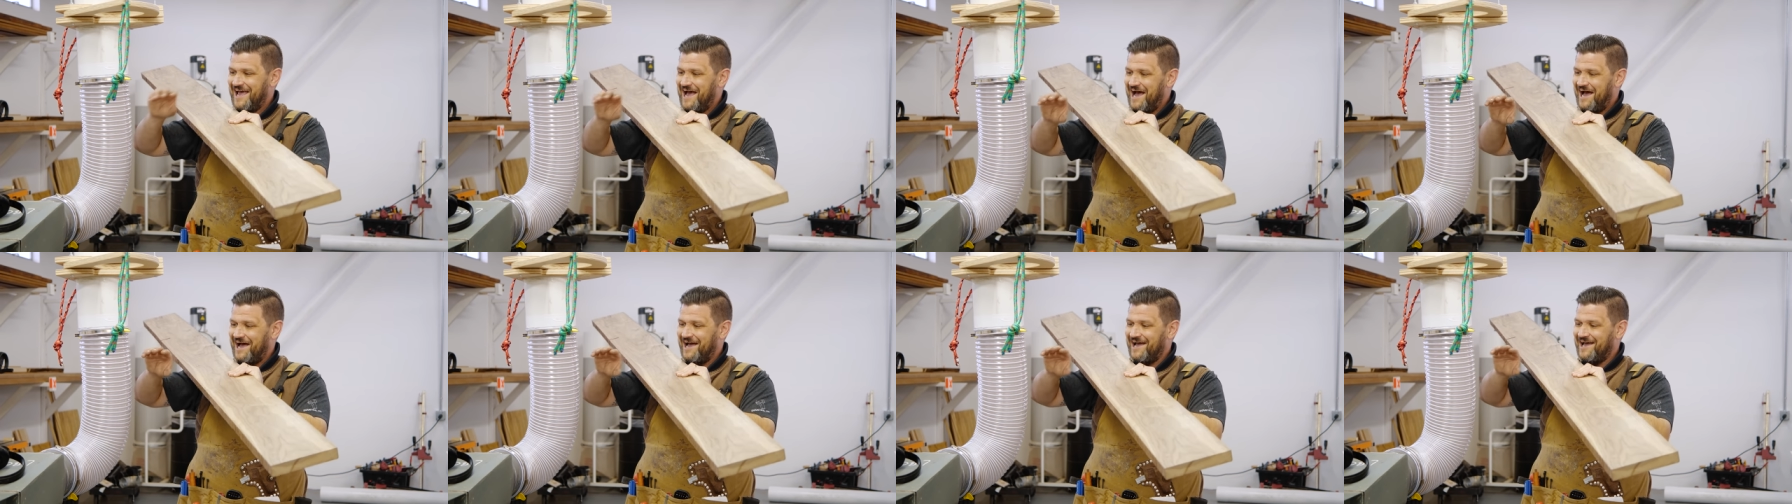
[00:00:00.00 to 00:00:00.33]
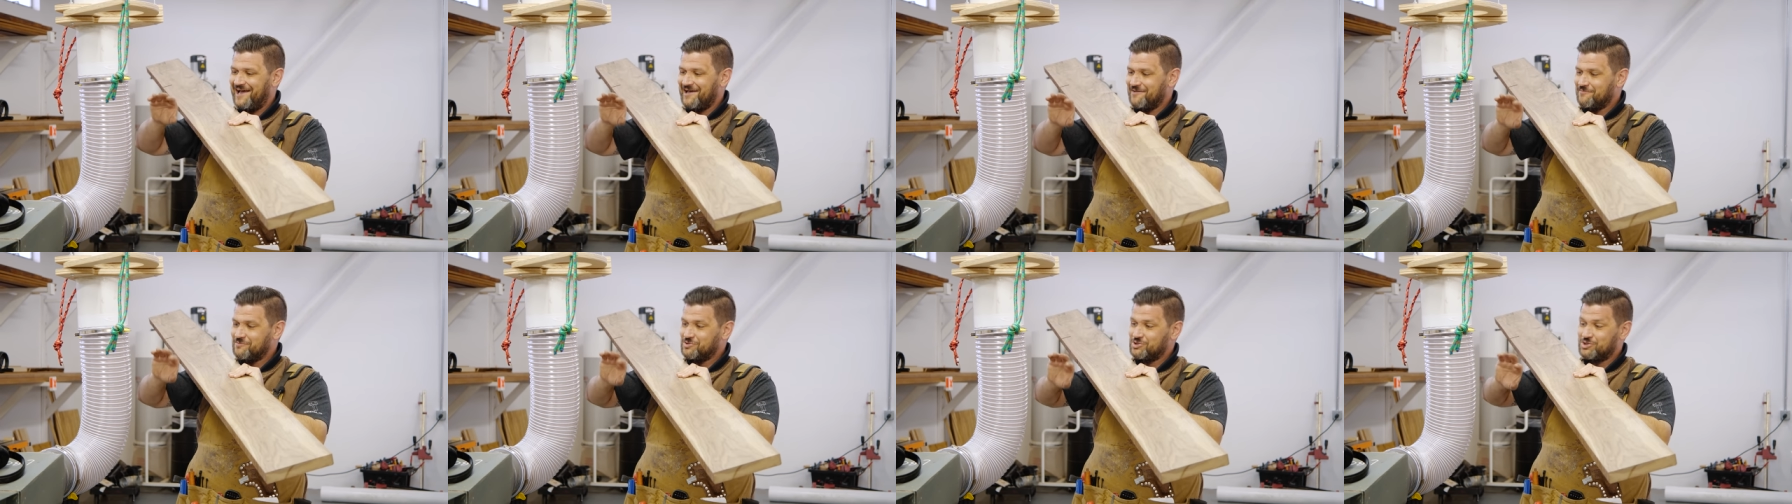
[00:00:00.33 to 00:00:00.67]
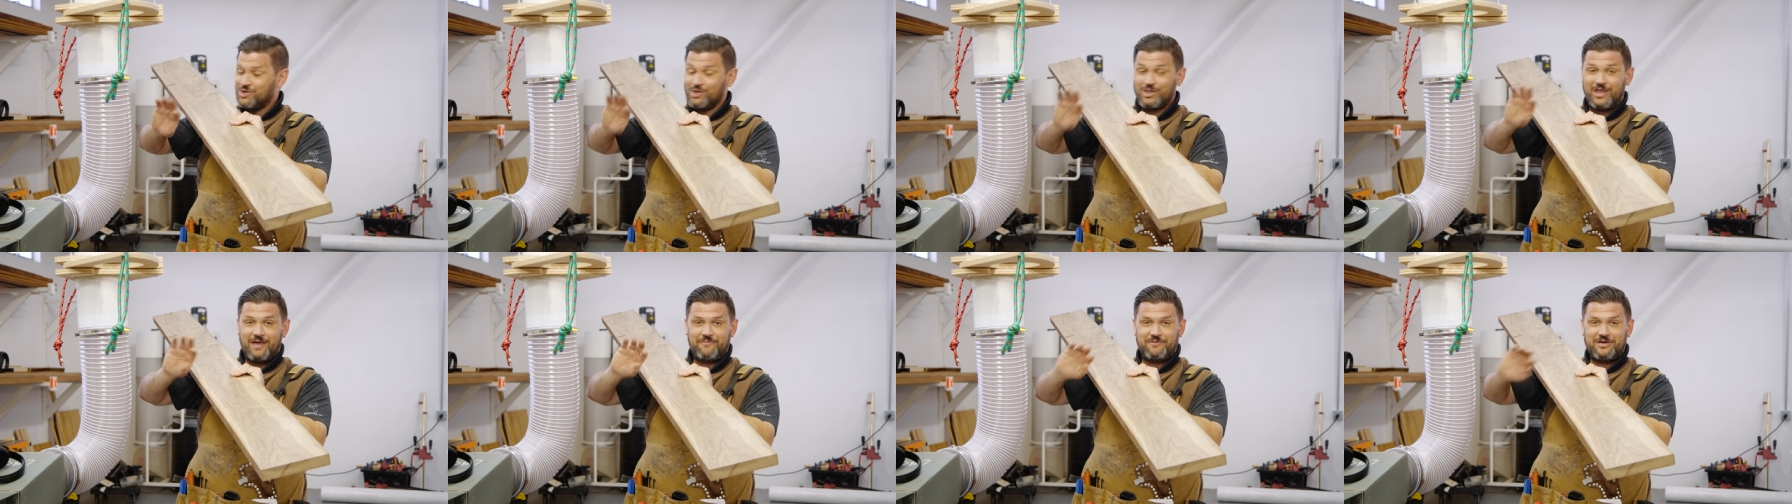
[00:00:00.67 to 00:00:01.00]
Um,
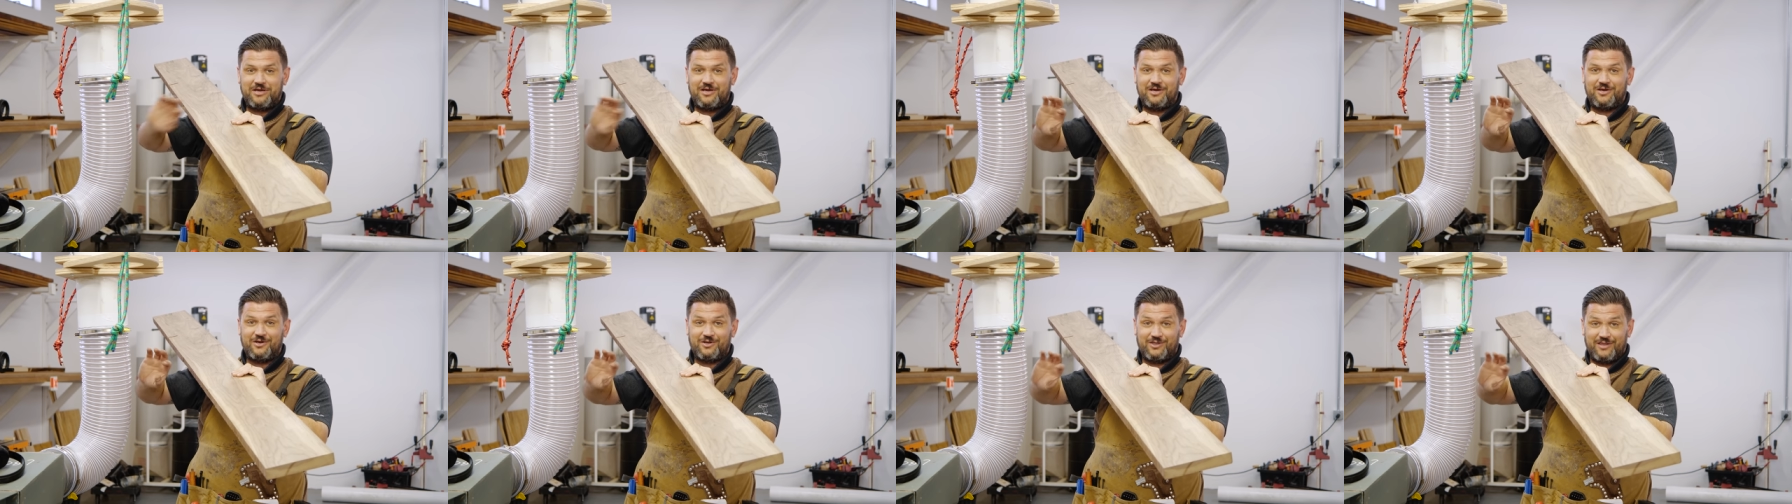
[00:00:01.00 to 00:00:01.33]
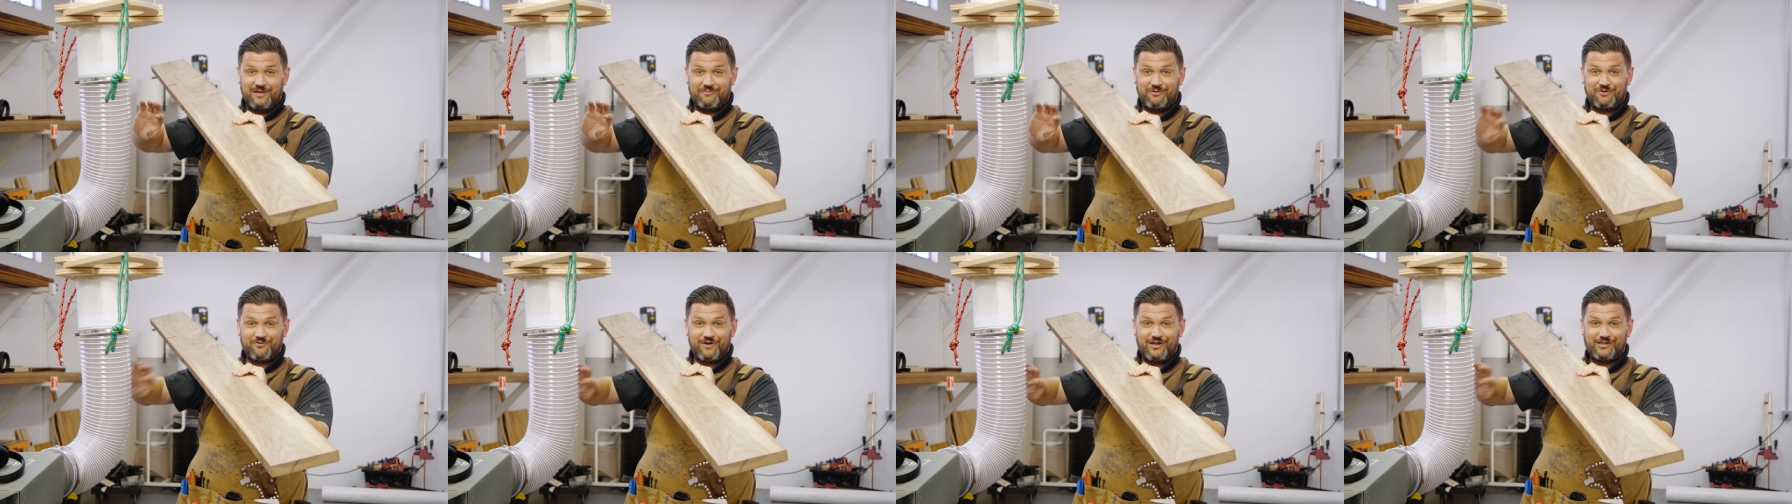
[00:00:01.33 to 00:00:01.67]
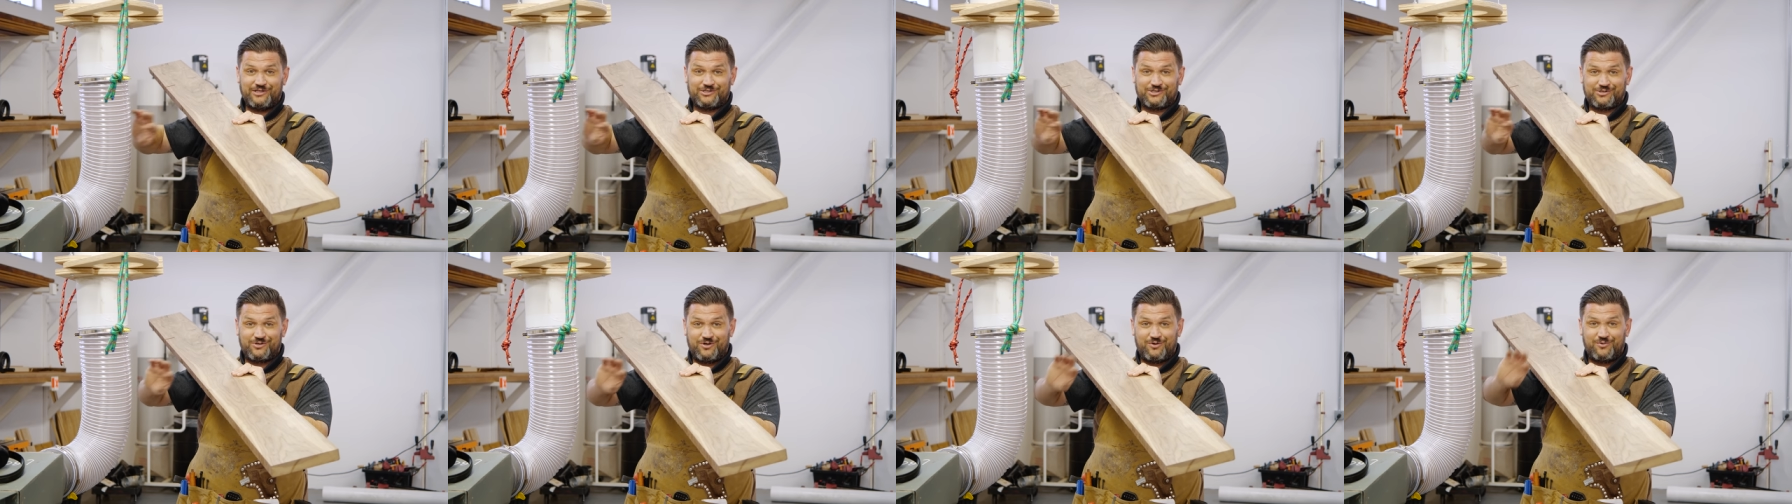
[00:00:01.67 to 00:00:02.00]
so let me let me run
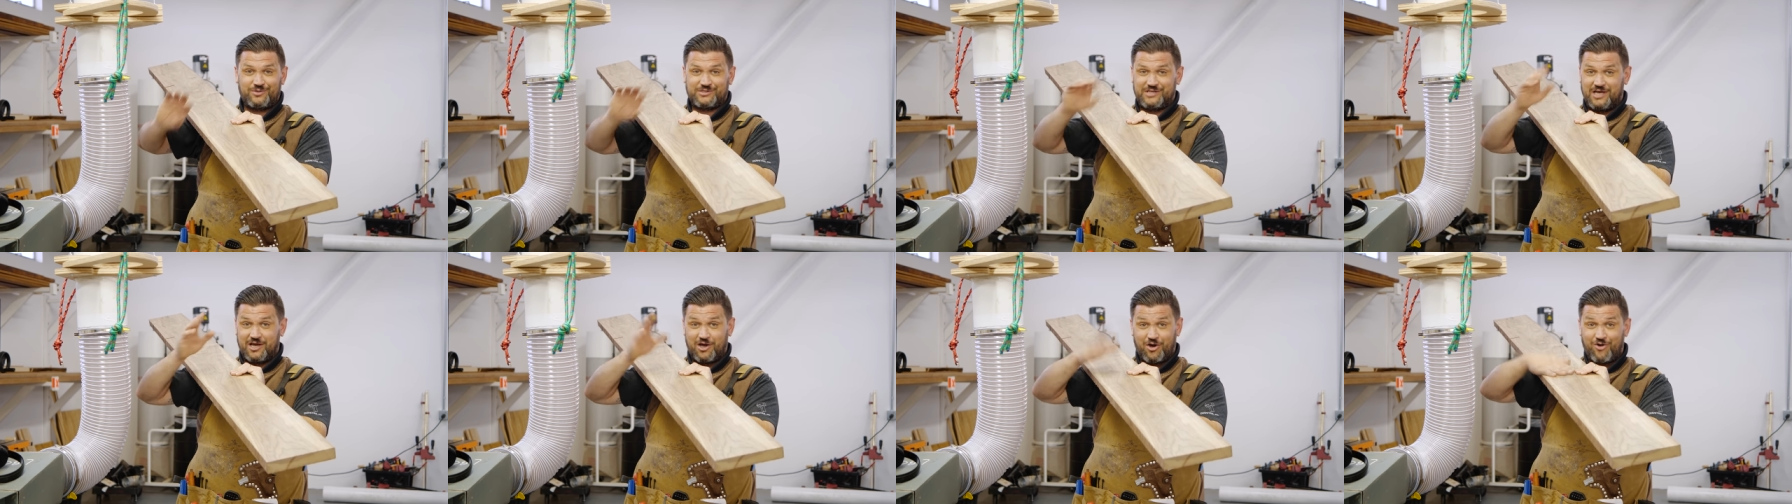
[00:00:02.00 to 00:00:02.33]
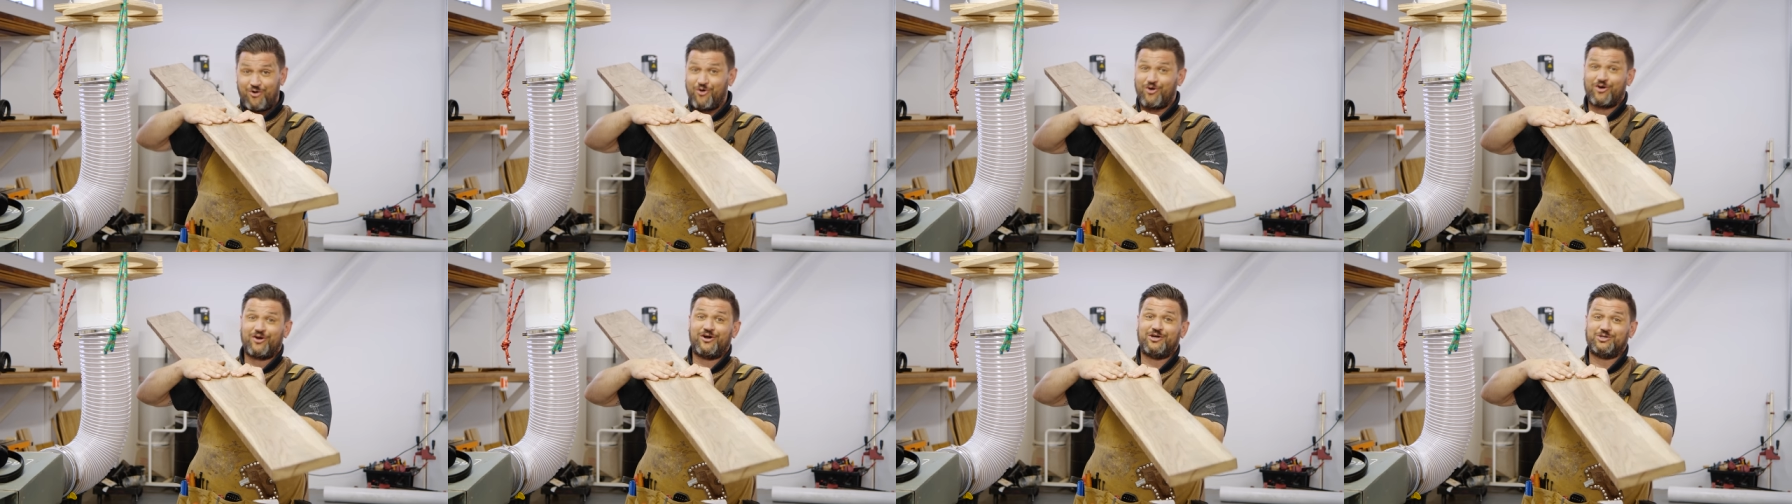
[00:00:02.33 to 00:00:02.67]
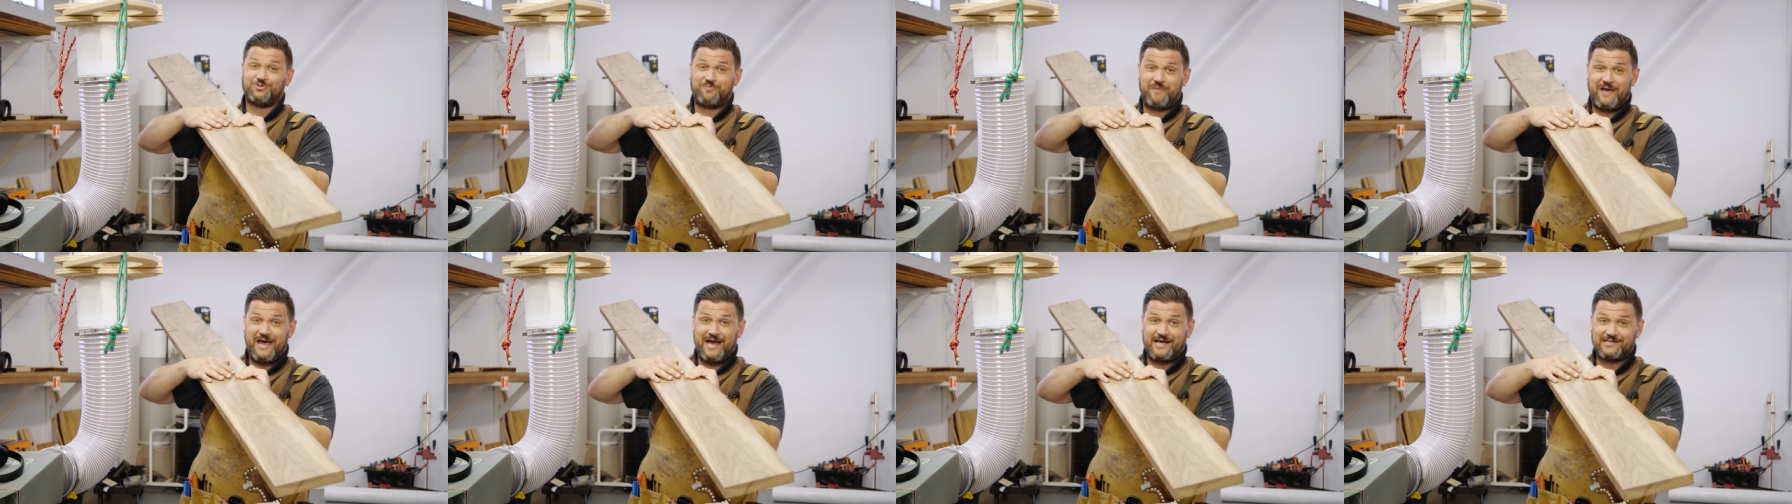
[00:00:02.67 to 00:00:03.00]
this through. We'll take a quarter
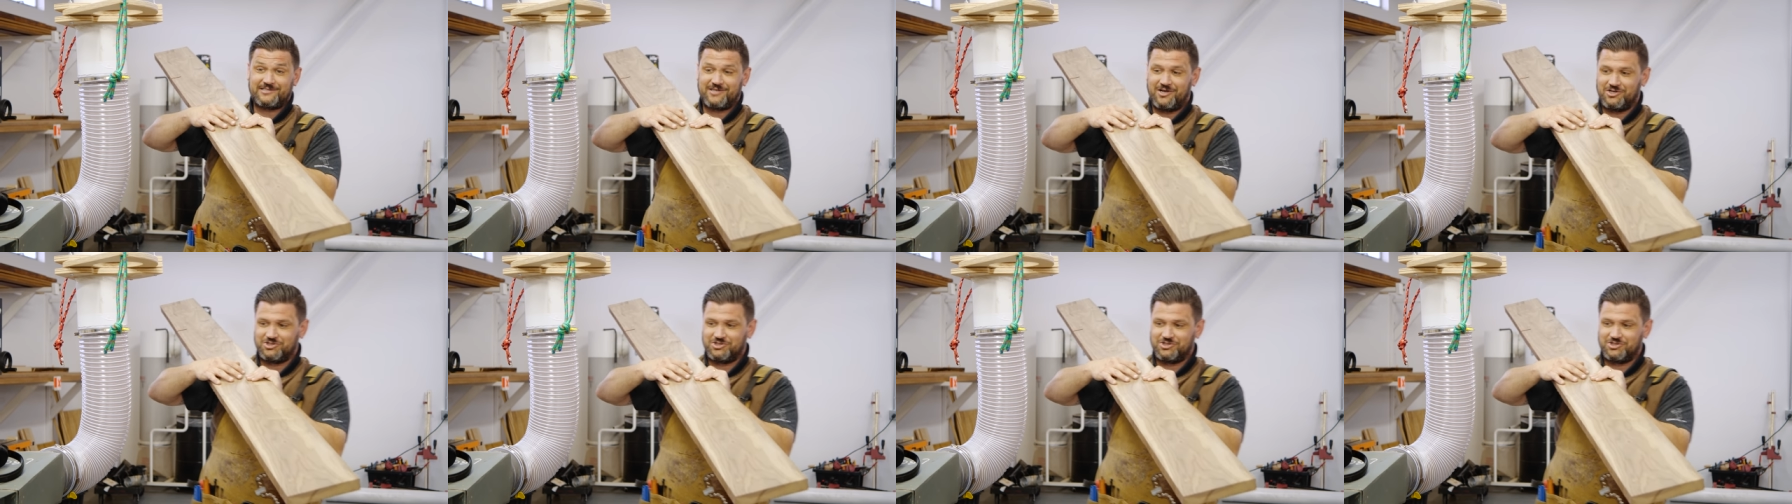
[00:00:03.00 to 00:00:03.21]
inch pass.